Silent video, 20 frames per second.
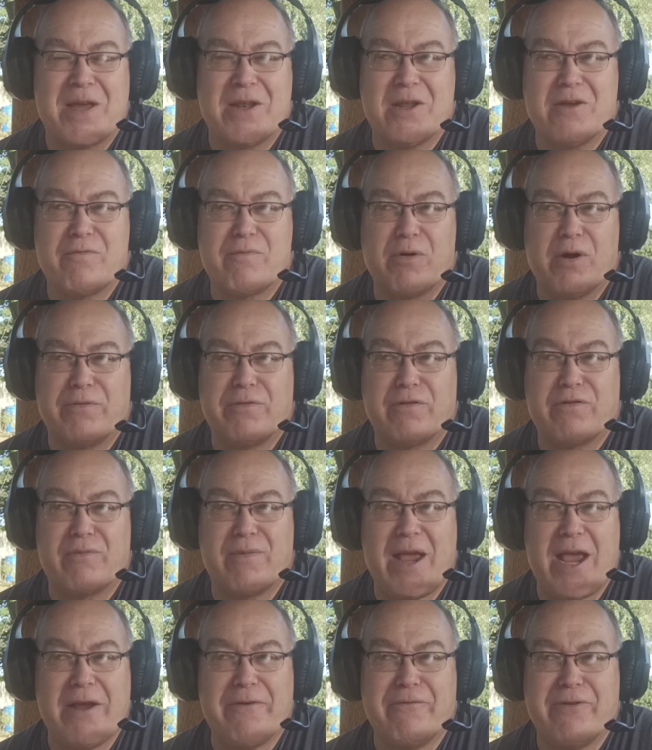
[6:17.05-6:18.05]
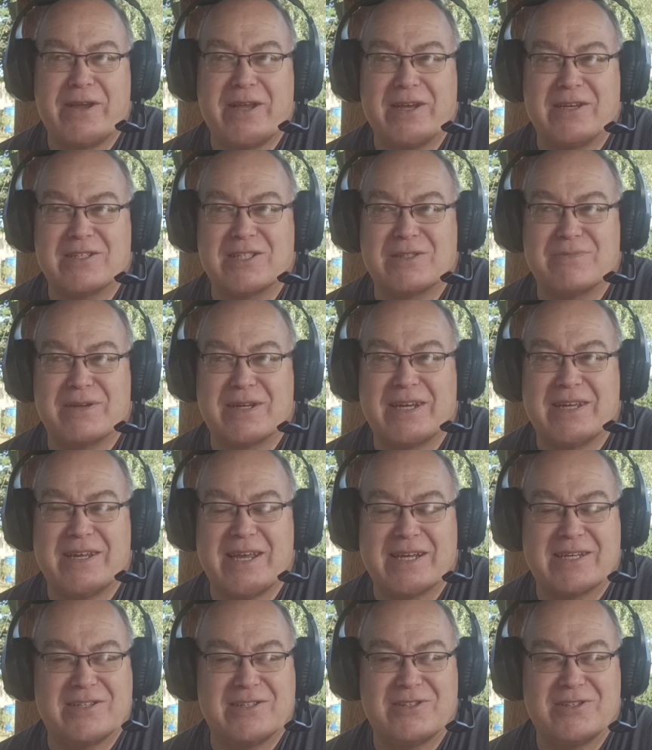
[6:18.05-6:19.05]
enough profit from every customer
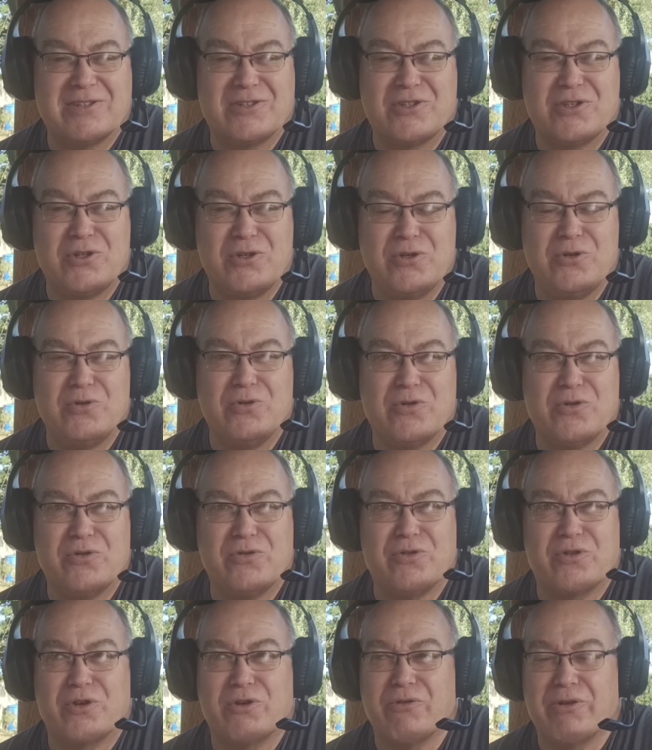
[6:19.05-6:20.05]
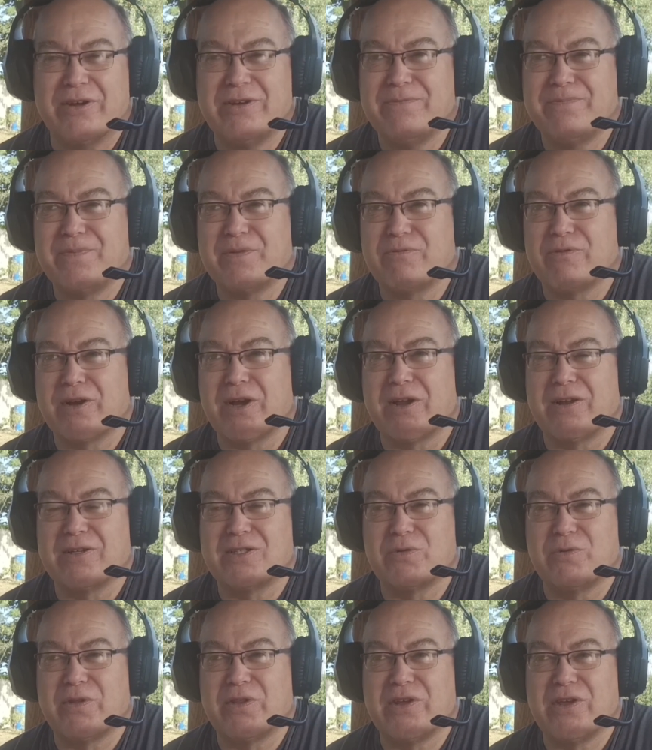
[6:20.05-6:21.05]
connected to the grid,
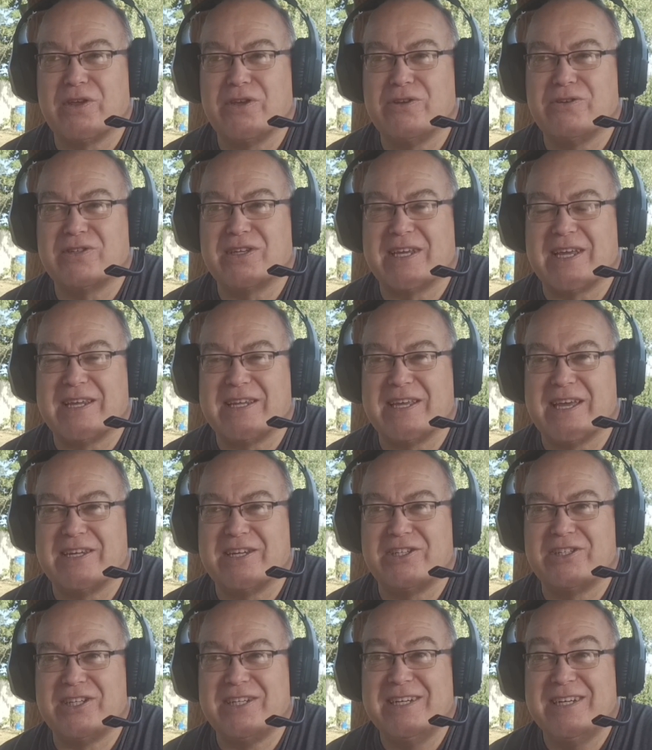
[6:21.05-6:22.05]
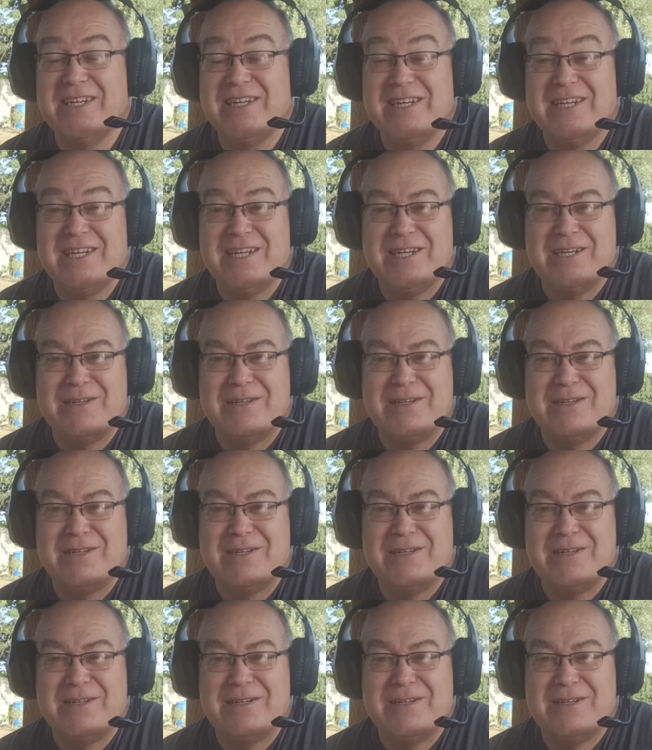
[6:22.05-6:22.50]
regardless of whether you're using any energy?